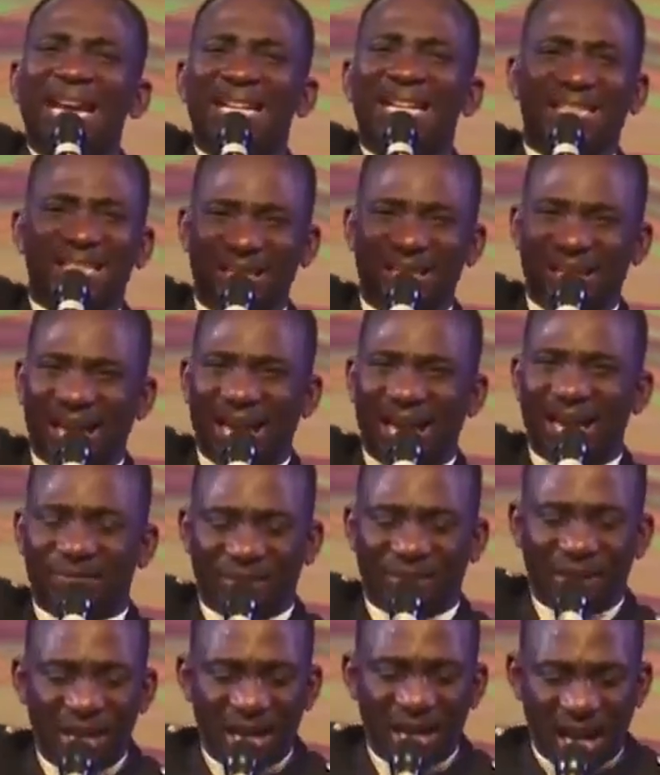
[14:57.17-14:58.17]
in life,
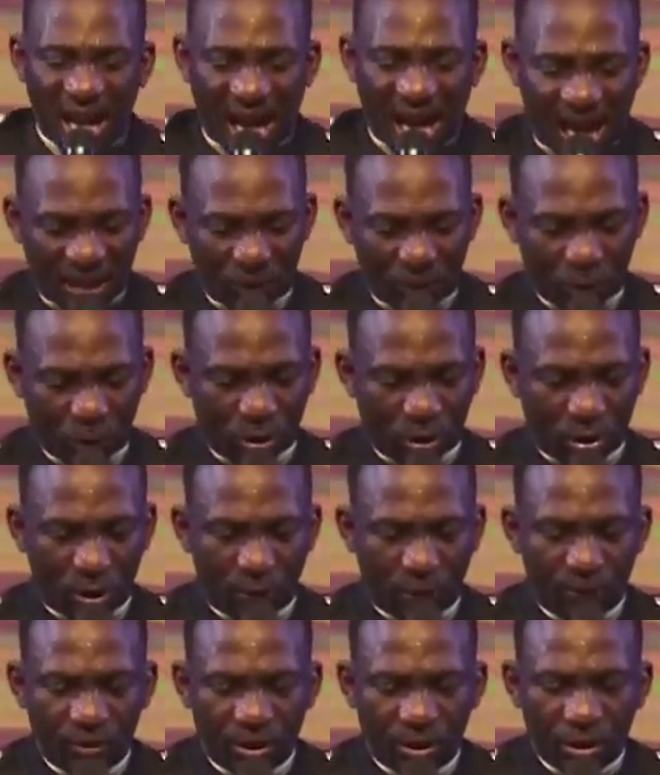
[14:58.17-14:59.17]
hard work.
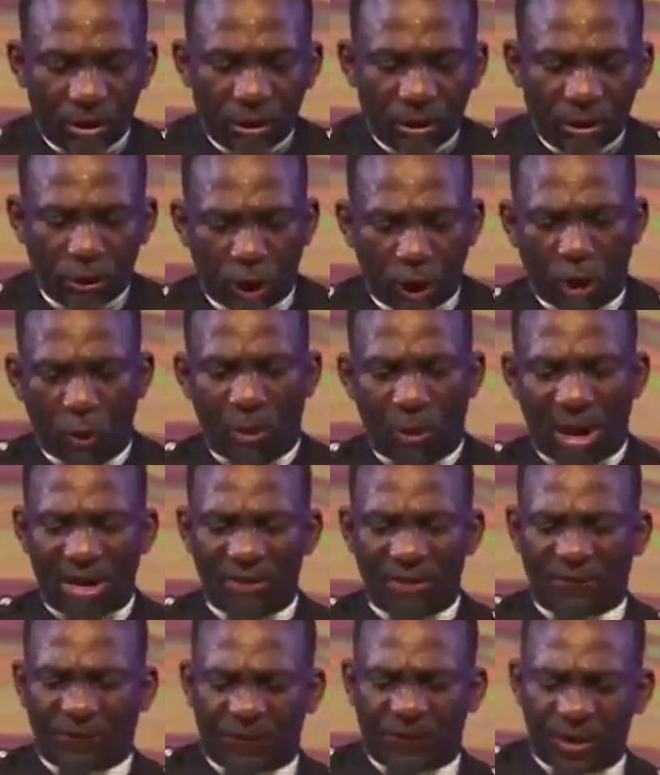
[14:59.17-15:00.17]
No one
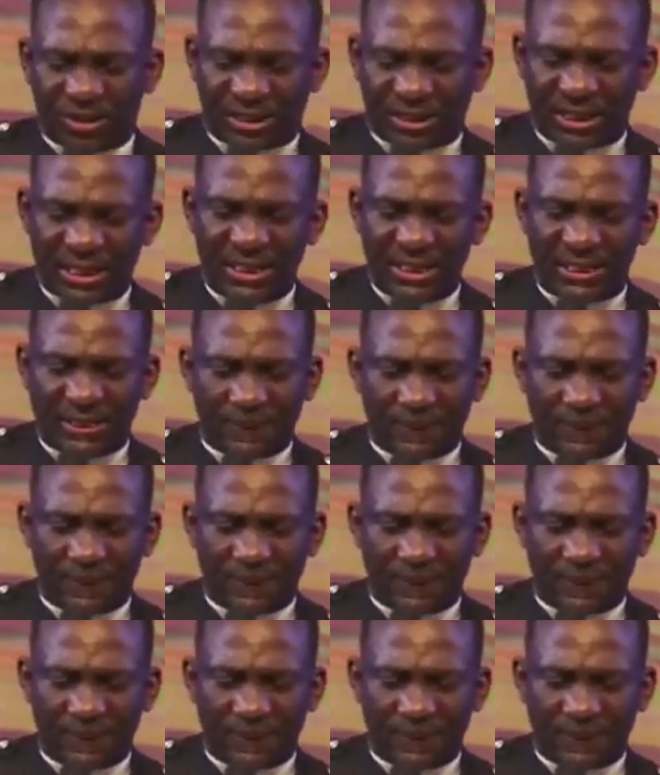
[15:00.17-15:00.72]
forces